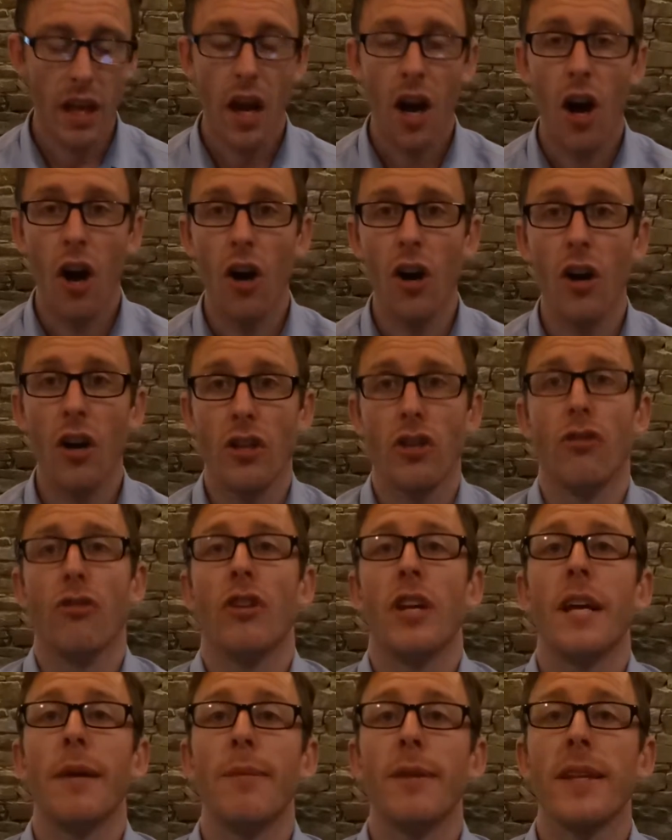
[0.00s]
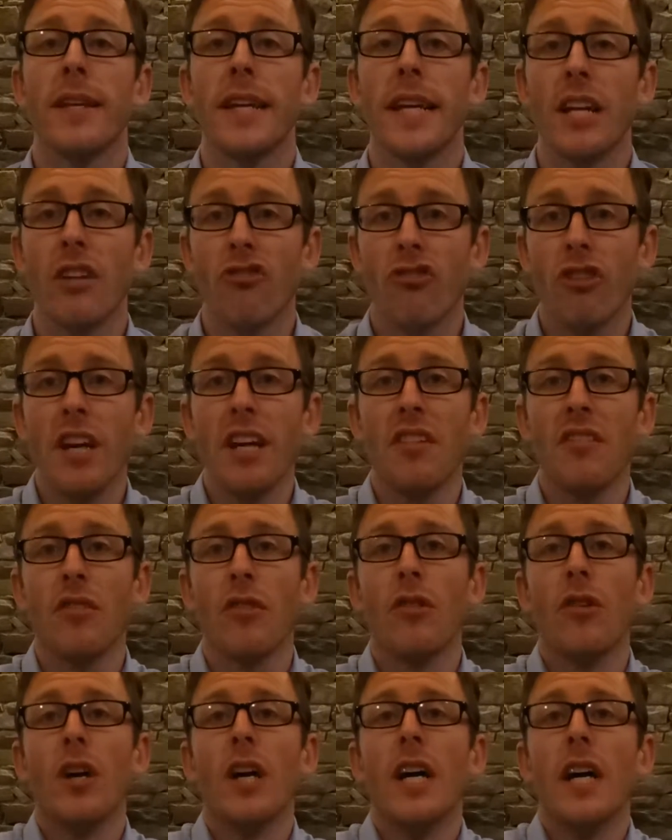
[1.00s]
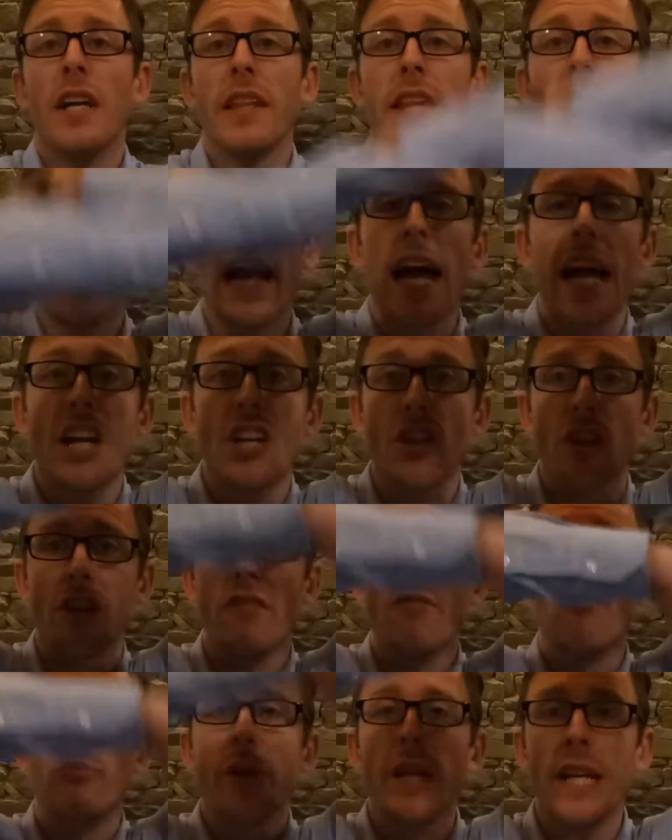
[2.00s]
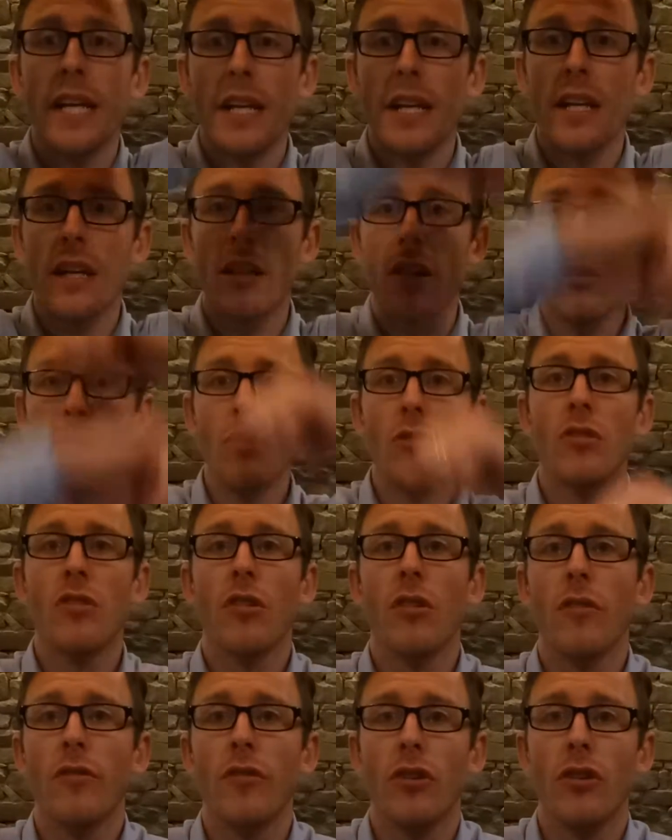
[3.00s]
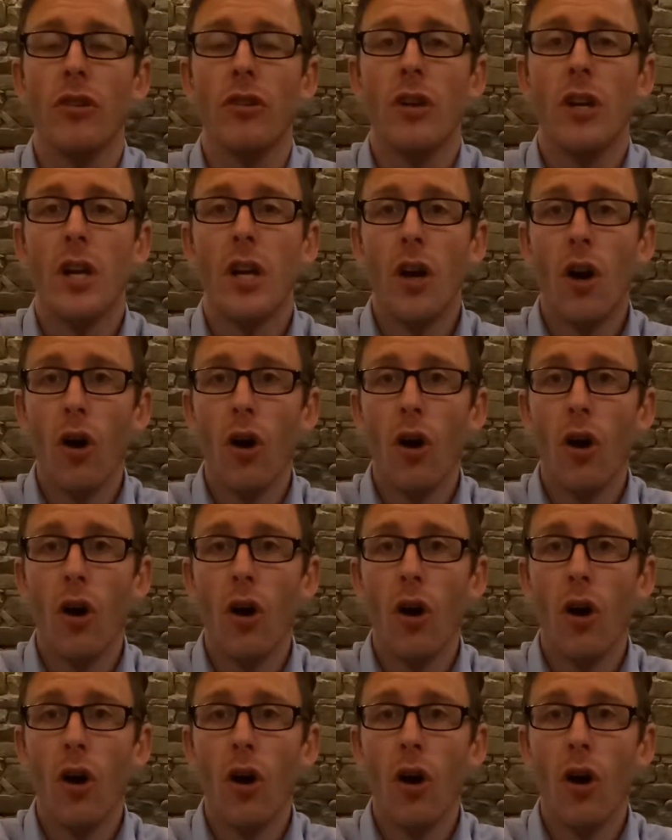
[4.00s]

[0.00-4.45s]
or you're unable to get dressed, so that action of bringing the clothes over your